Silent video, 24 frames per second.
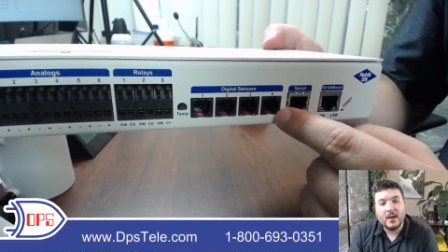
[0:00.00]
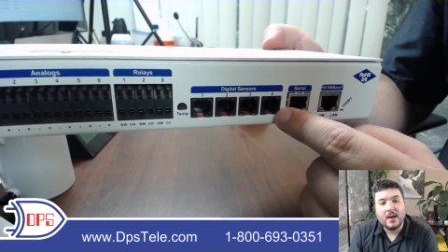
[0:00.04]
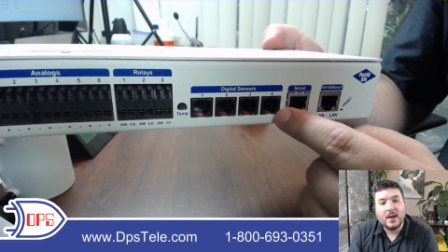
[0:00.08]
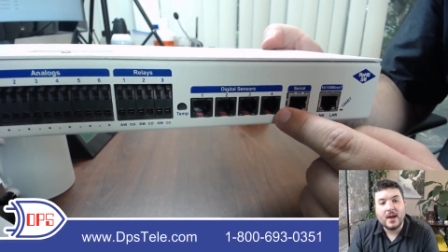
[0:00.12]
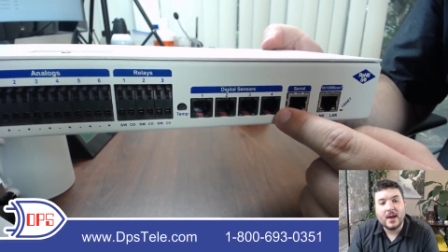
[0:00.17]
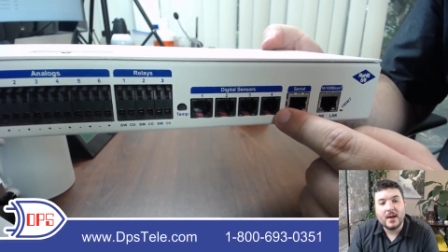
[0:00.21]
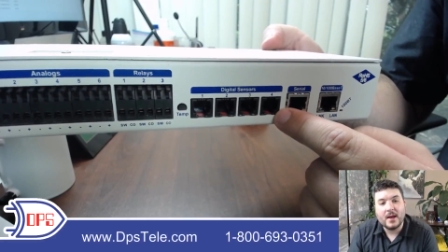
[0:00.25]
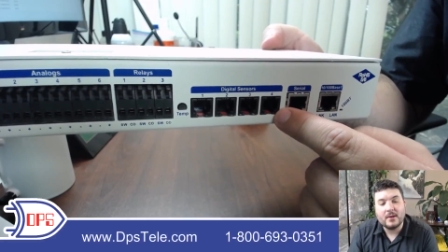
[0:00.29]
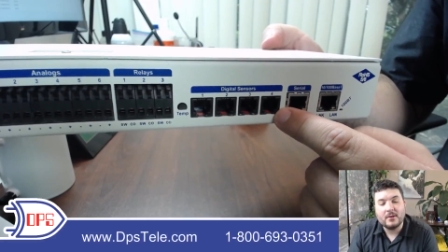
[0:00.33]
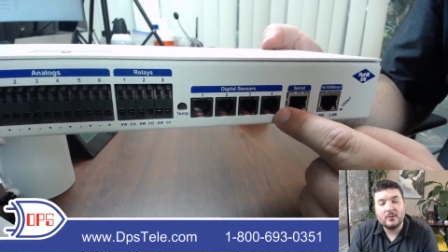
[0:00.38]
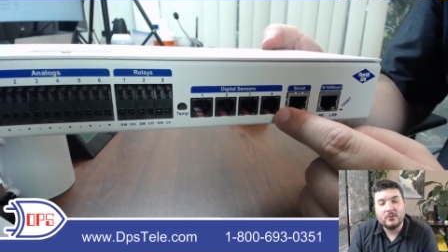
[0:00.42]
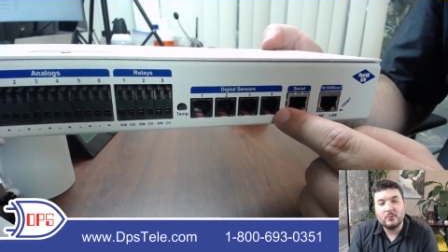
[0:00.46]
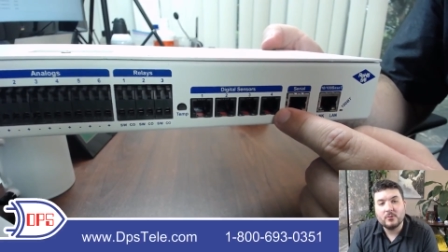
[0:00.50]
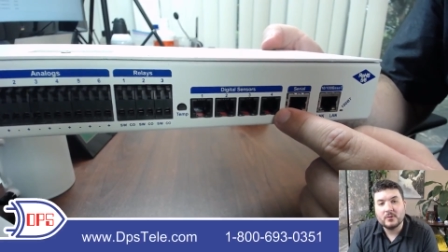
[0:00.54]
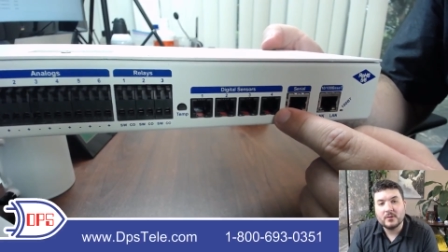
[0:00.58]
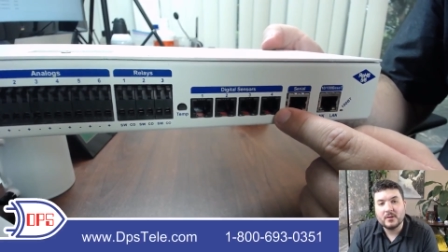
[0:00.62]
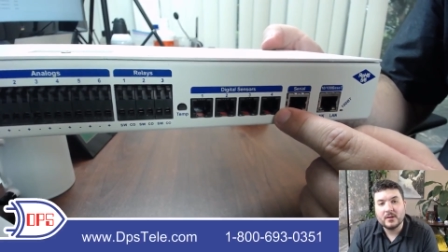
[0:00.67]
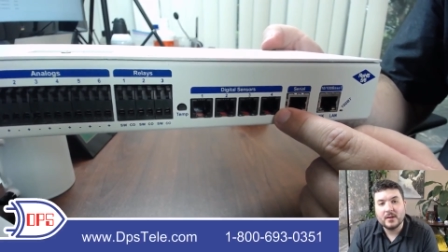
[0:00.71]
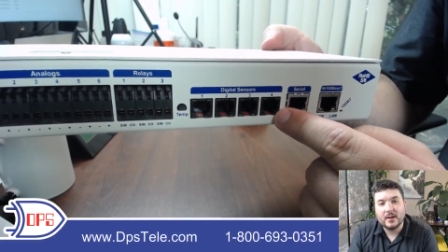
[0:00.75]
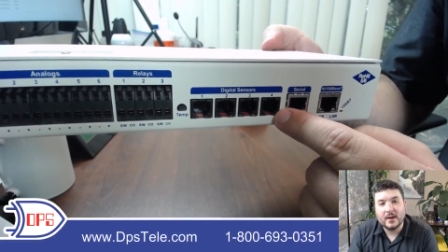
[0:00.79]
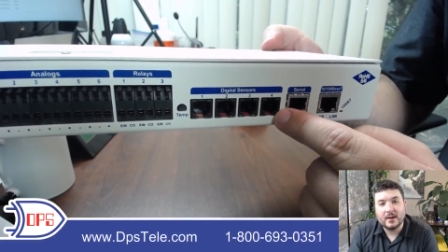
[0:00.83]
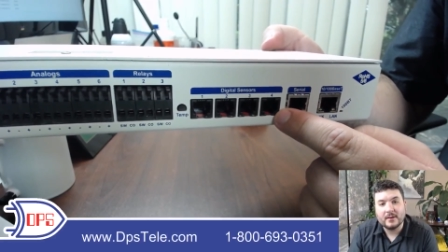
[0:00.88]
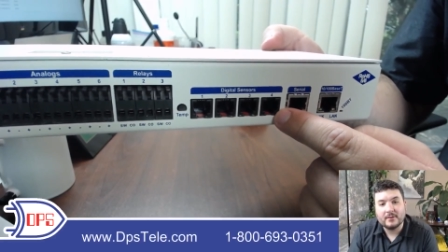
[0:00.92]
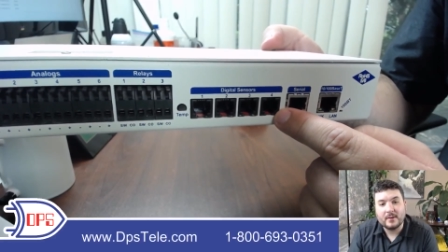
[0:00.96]
and you would
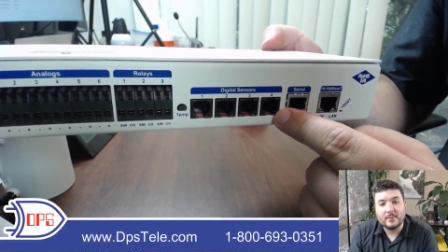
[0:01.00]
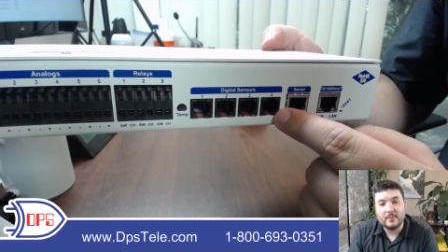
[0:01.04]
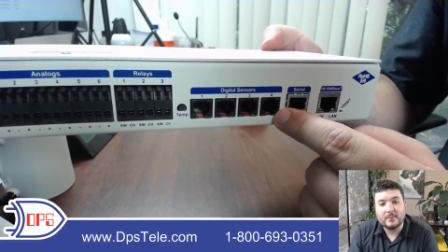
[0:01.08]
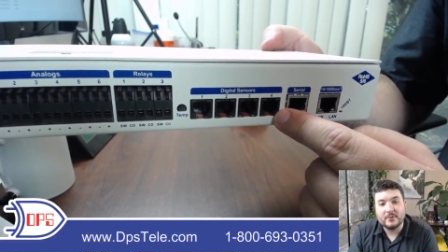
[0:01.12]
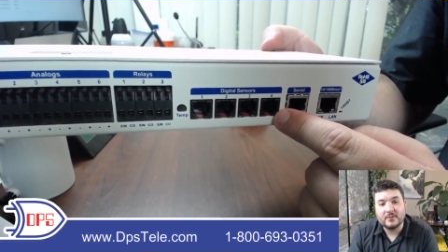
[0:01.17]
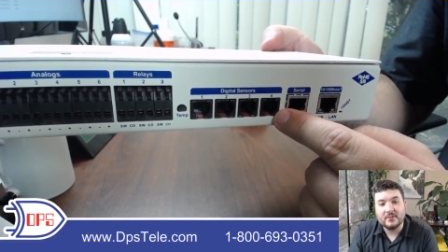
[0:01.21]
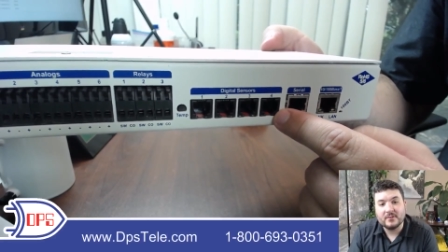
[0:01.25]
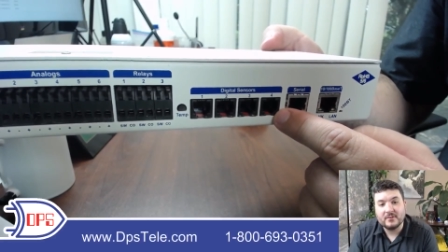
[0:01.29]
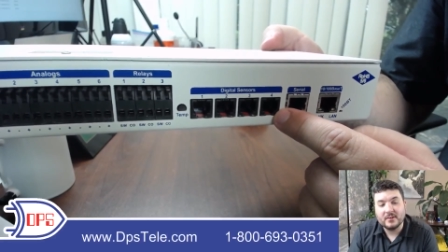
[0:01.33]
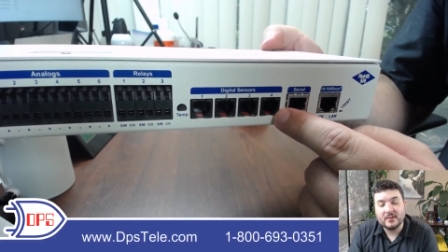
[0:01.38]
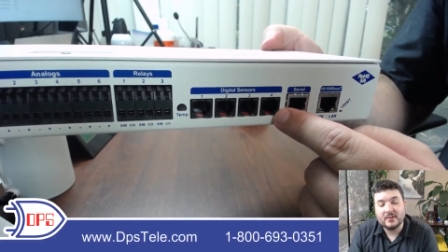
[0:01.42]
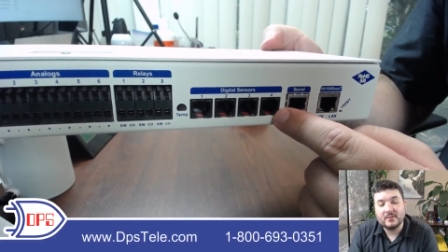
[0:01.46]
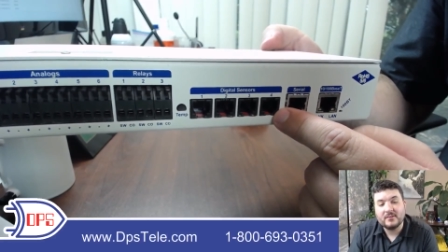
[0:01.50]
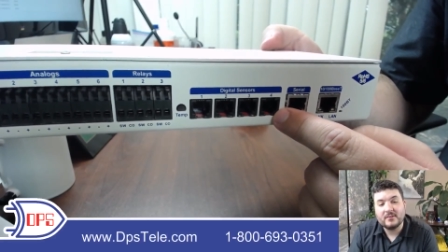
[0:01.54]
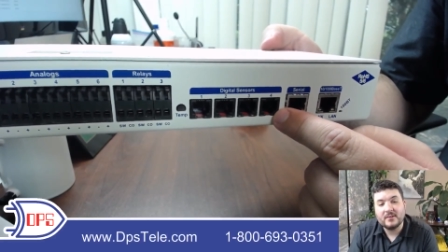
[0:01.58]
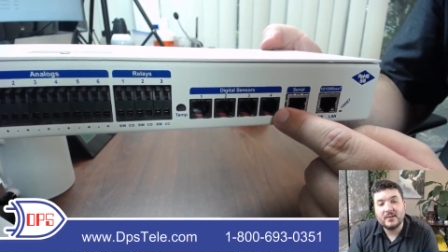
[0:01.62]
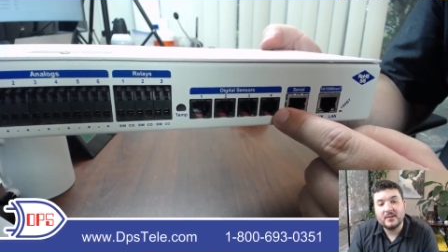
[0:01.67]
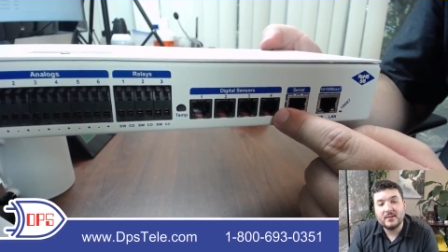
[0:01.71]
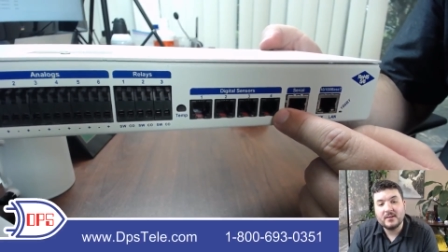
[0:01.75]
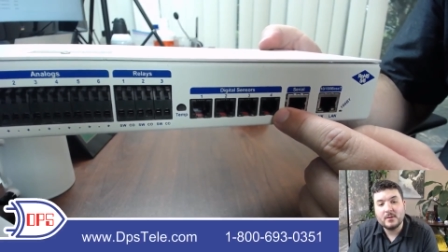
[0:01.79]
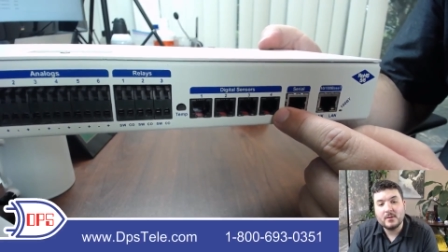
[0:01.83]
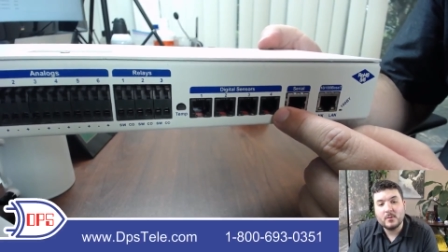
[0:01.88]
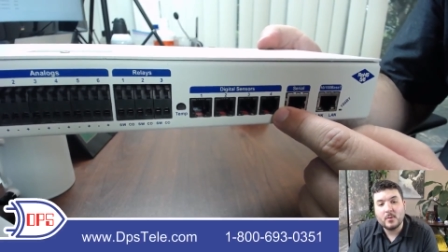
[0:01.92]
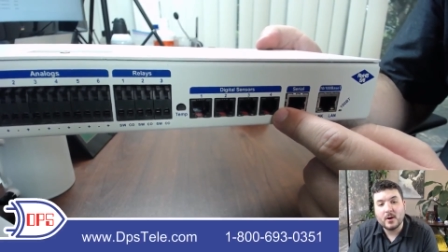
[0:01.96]
connect up to 16
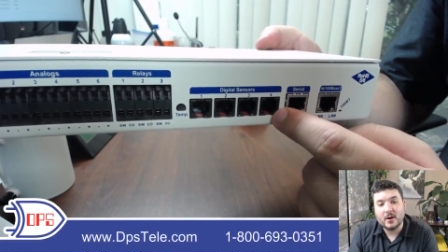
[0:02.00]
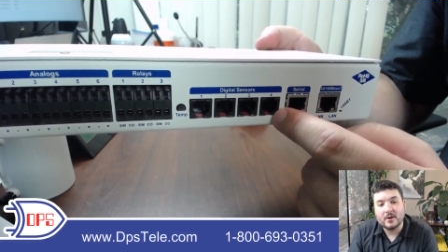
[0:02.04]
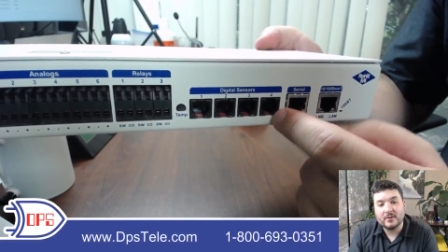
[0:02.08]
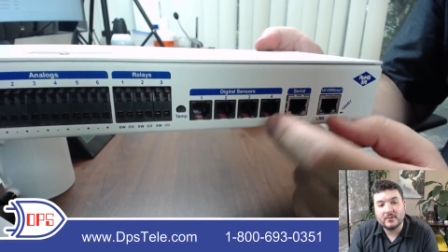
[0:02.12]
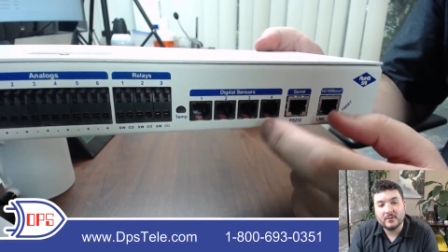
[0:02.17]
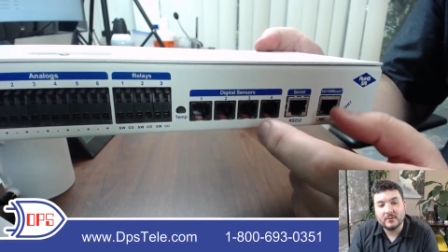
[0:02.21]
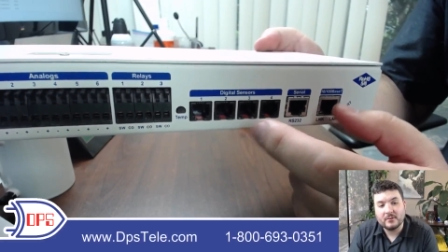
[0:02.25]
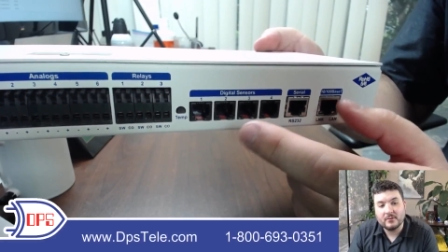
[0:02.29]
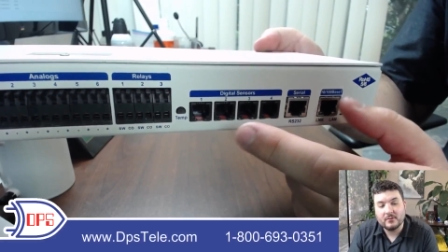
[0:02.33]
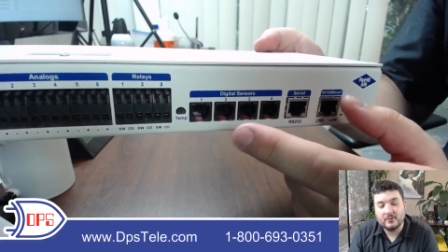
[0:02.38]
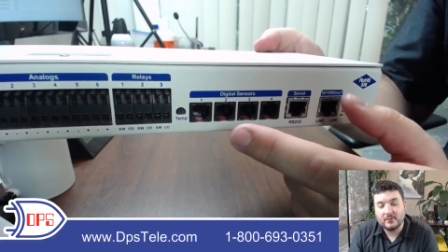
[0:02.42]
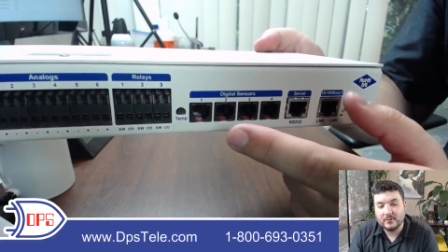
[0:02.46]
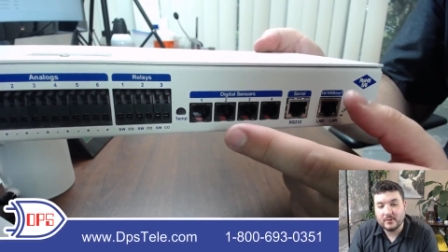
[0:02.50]
D-Wire sensors